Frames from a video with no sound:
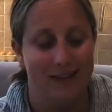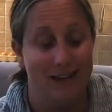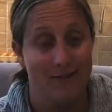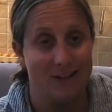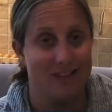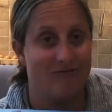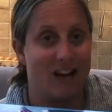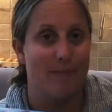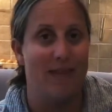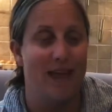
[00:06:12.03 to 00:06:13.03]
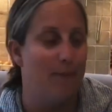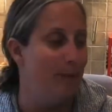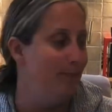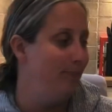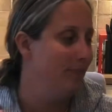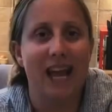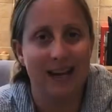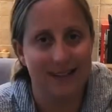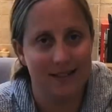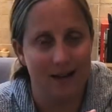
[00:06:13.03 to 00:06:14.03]
would recommend that one.
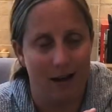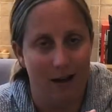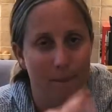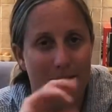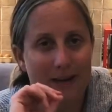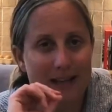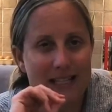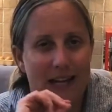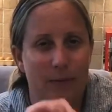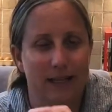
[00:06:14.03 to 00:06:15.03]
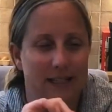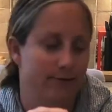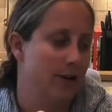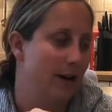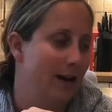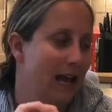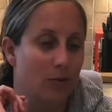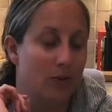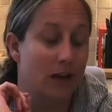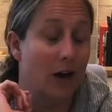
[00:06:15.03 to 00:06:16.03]
Next up is a little bit different.
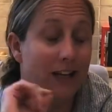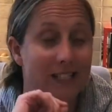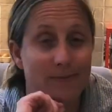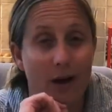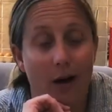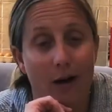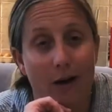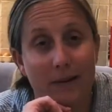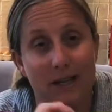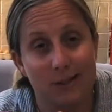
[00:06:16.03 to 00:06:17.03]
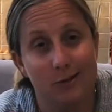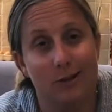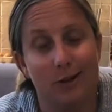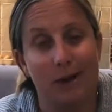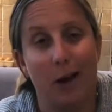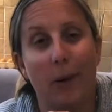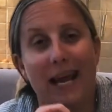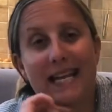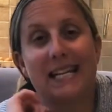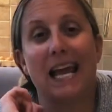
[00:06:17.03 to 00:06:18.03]
The item that I'm going to talk about
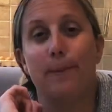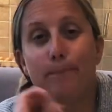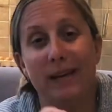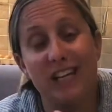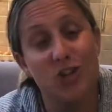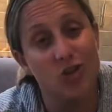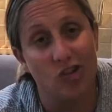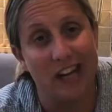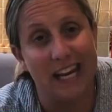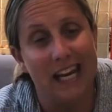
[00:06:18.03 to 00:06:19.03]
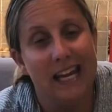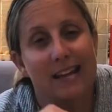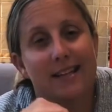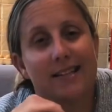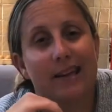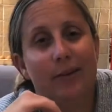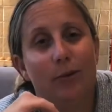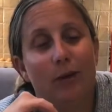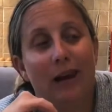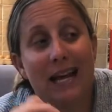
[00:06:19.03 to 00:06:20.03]
is a beach trolley. So
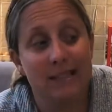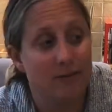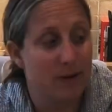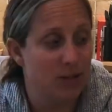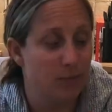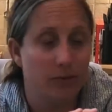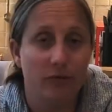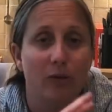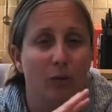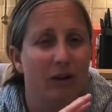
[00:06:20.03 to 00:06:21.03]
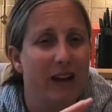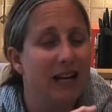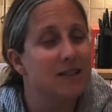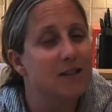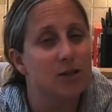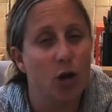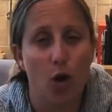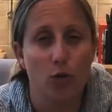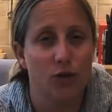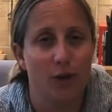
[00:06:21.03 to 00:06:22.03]
as I've mentioned before, we've had
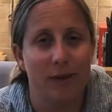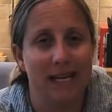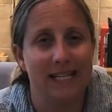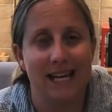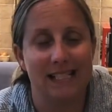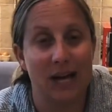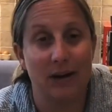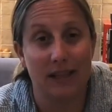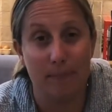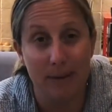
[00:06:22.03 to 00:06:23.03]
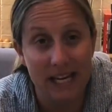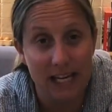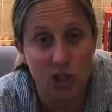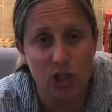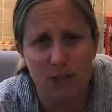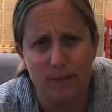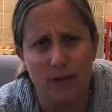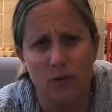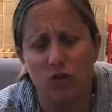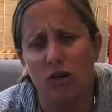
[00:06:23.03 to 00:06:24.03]
so many days out at the beach, just
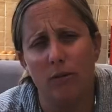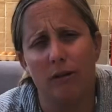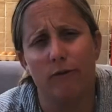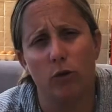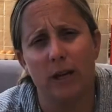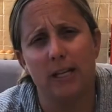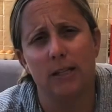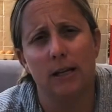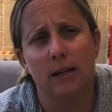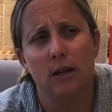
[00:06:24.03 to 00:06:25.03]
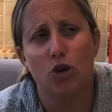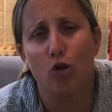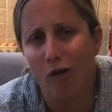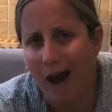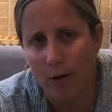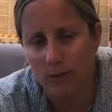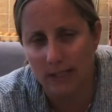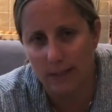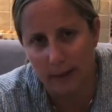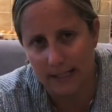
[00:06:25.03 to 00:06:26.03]
because we're trying to avoid crowds as
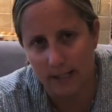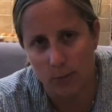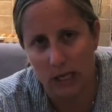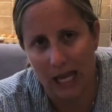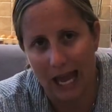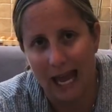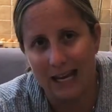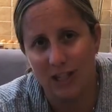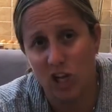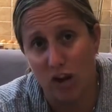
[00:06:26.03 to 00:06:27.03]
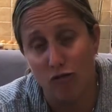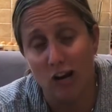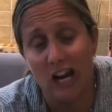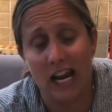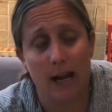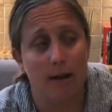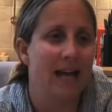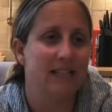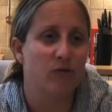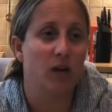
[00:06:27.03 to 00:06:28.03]
best as we can generally, and
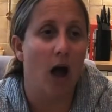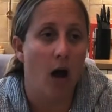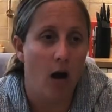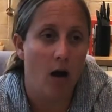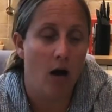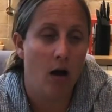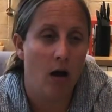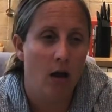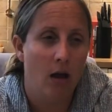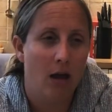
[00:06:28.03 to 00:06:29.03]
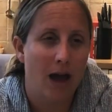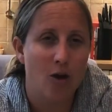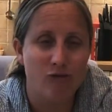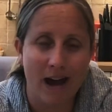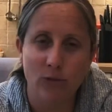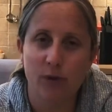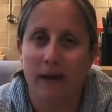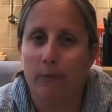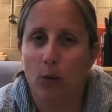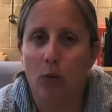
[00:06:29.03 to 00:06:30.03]
if we are around
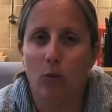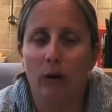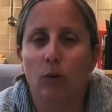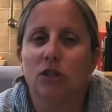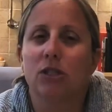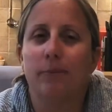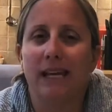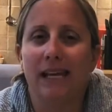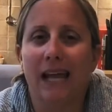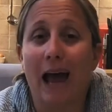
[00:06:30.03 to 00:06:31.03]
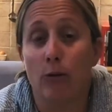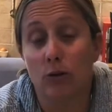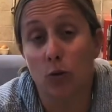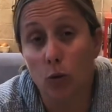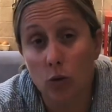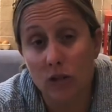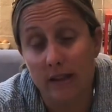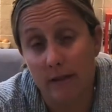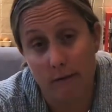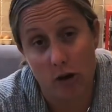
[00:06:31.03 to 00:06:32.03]
people, we want to be outdoors in
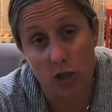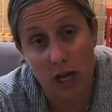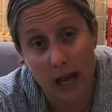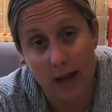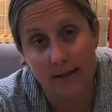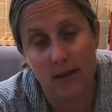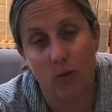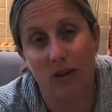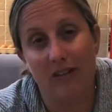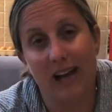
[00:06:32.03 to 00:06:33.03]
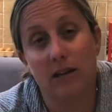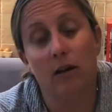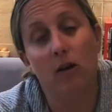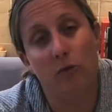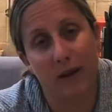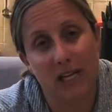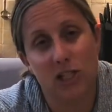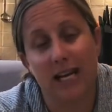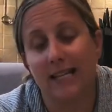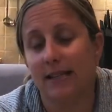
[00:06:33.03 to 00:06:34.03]
the fresh air. So we've had a lot of beach
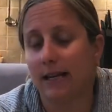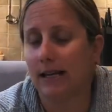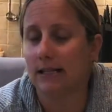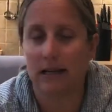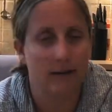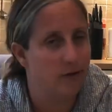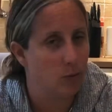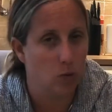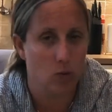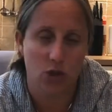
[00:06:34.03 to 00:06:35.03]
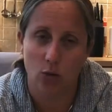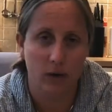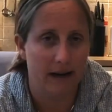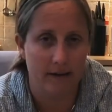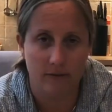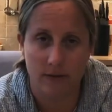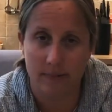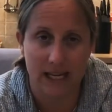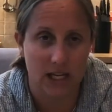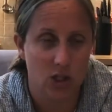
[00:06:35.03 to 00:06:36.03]
days. The kids love the water, we love the
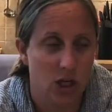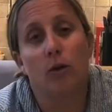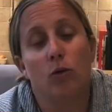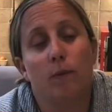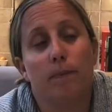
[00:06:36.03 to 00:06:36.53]
beach. So